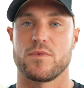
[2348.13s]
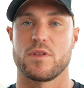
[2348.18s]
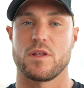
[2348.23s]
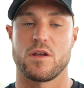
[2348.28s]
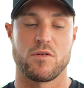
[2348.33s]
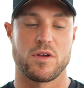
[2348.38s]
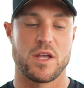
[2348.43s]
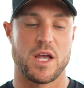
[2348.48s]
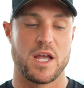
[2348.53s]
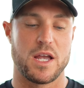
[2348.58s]

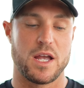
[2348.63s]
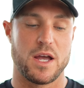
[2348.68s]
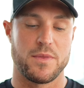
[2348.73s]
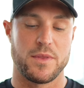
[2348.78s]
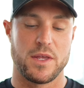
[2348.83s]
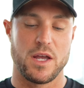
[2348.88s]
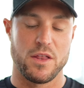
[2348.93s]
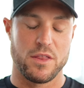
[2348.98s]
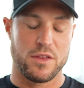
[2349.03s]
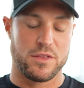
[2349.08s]
Okay, and
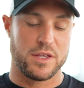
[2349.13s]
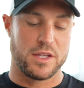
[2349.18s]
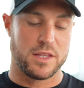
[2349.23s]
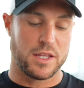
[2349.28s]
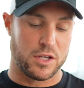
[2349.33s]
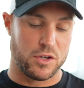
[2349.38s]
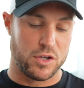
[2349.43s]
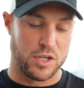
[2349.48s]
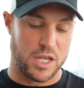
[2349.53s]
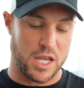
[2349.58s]
the other thing
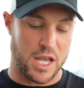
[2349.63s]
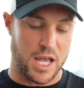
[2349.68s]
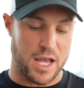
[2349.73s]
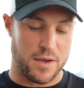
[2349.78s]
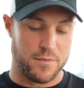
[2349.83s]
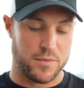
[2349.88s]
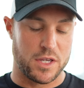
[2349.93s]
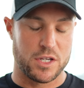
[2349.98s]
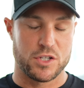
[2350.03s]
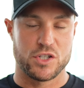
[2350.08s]
that you
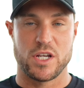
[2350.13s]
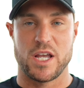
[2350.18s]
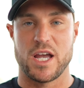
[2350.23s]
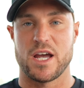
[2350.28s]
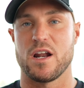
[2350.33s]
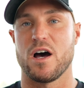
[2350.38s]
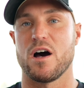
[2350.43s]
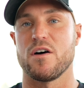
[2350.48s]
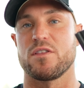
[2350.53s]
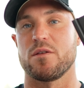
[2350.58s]
get is you get an
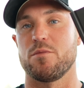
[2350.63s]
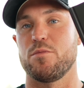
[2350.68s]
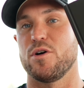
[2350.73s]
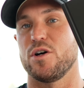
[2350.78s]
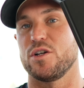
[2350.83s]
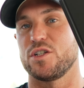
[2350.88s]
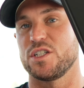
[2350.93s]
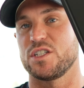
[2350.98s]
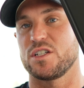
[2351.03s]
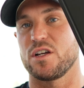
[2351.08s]
after
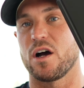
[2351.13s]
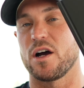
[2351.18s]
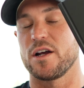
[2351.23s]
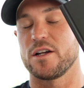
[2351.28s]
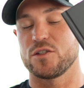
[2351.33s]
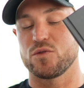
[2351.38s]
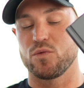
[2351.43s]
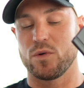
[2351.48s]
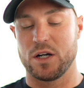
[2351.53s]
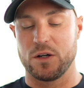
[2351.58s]
purchase guide
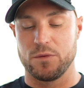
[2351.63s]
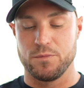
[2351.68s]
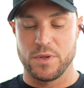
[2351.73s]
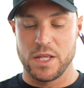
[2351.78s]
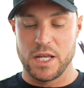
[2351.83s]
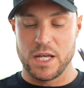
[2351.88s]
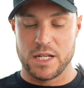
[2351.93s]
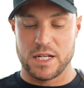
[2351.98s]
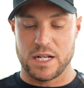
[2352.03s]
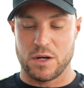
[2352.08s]
as well.
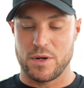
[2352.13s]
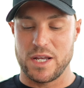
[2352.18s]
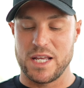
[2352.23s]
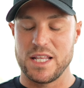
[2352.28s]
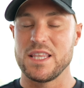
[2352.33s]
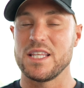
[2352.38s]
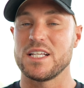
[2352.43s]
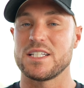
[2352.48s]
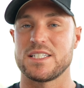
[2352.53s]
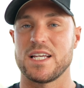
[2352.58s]
Now,
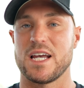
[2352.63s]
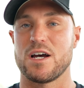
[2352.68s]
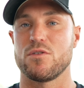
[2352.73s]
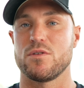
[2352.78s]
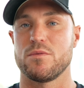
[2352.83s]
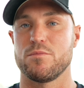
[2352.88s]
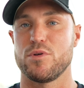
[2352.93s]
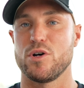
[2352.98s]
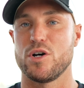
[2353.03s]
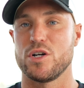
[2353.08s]
in the sale
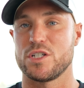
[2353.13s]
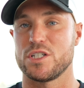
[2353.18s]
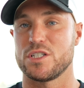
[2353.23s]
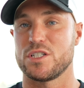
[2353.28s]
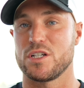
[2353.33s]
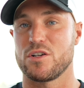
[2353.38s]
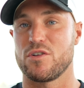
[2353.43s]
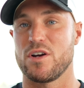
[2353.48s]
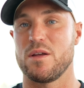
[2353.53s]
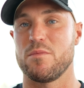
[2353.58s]
and purchase
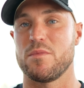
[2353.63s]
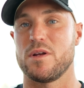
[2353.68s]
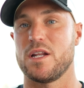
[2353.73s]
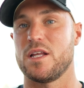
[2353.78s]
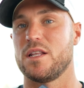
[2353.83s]
agreement,